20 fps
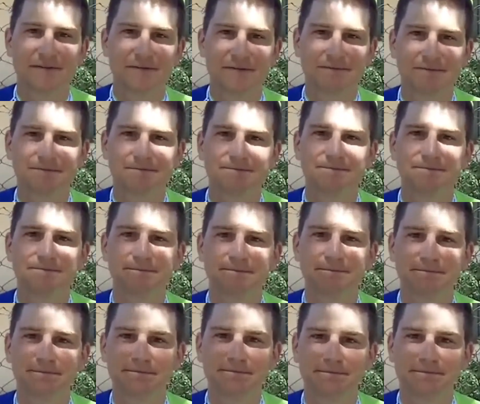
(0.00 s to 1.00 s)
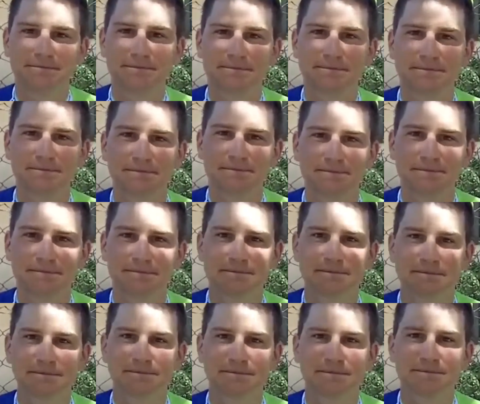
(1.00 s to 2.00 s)
And Vincenzo is 5th
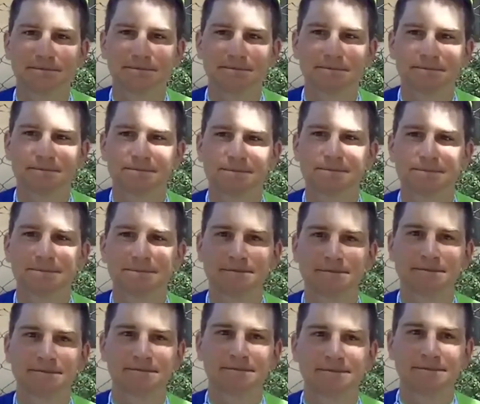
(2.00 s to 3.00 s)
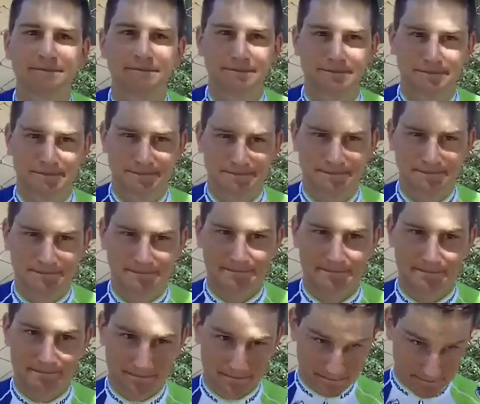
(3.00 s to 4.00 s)
overall. I guess team kind of
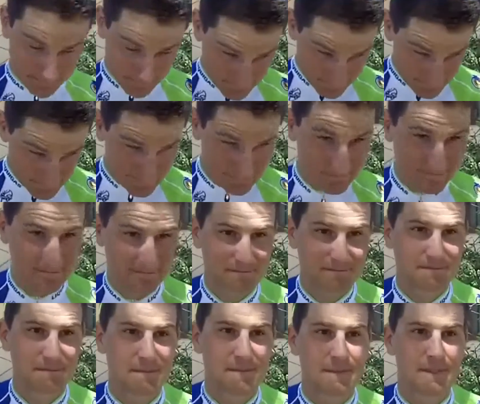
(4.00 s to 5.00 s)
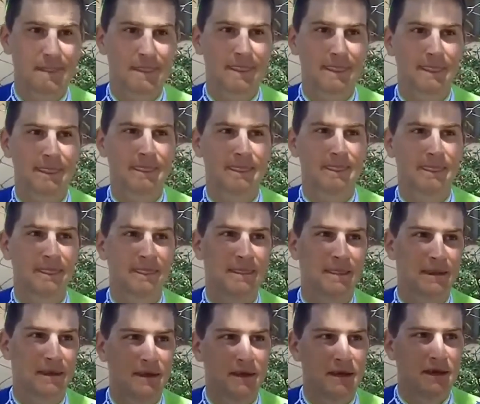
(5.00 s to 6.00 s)
pleased with that, or I mean, it is January, but
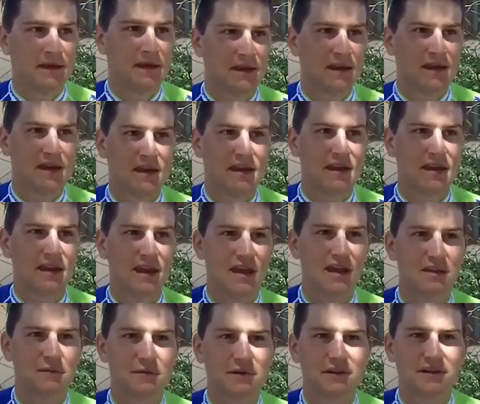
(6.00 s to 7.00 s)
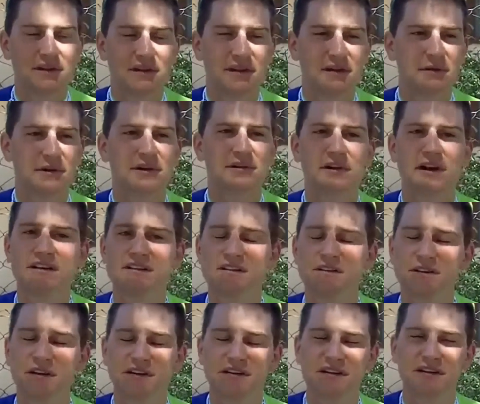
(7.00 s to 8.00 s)
long season to go. He won the race
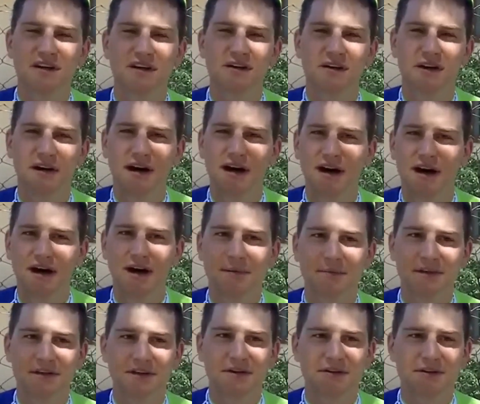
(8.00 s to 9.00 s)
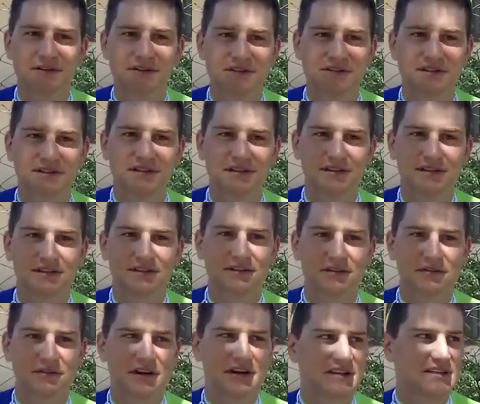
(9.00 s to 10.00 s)
2 years ago. He knows
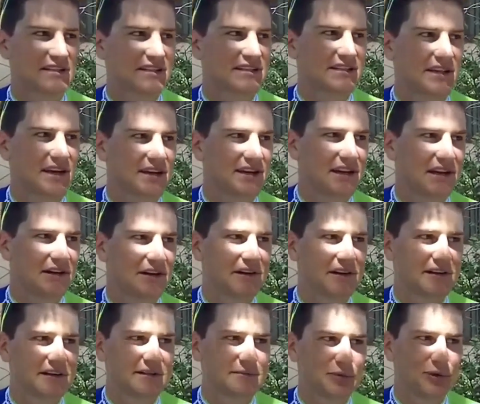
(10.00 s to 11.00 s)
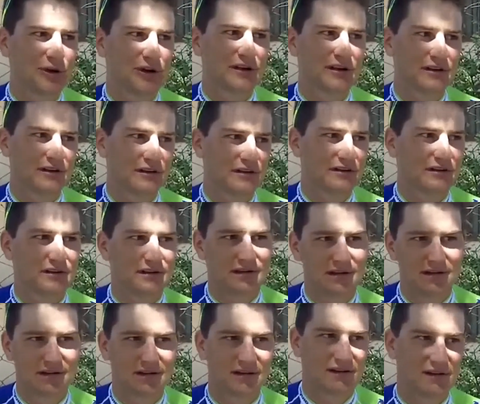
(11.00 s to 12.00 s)
the race inside and out. At this point,
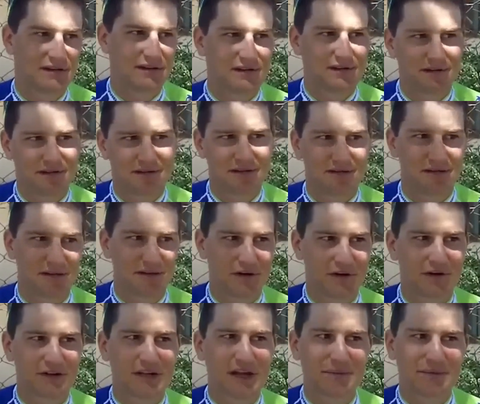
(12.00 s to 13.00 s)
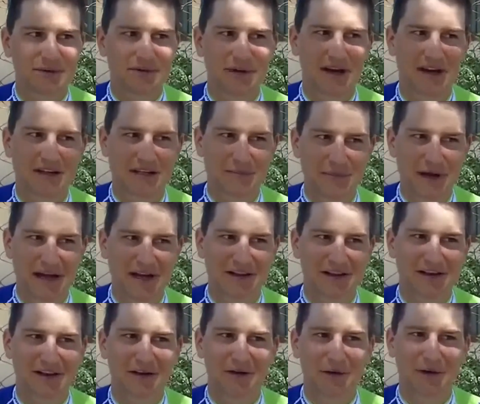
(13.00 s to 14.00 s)
the top 2 guys are
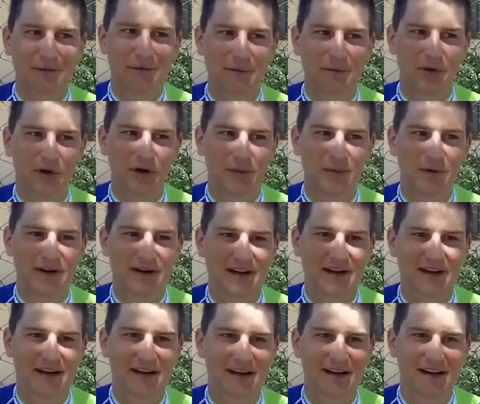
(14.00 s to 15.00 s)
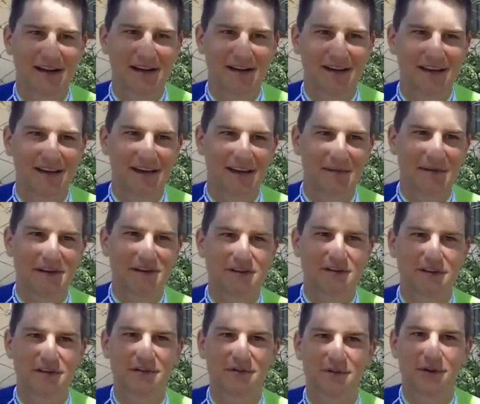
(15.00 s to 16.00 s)
battling out quite a bit more, but yeah, I mean, it's
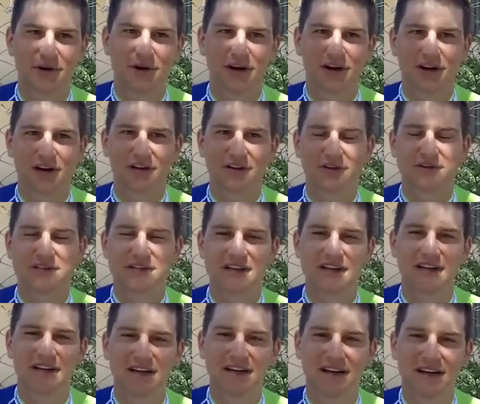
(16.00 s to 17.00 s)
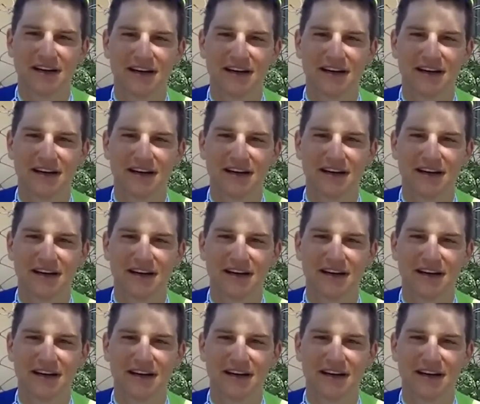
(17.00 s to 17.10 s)
sort of a foregone conclusion here.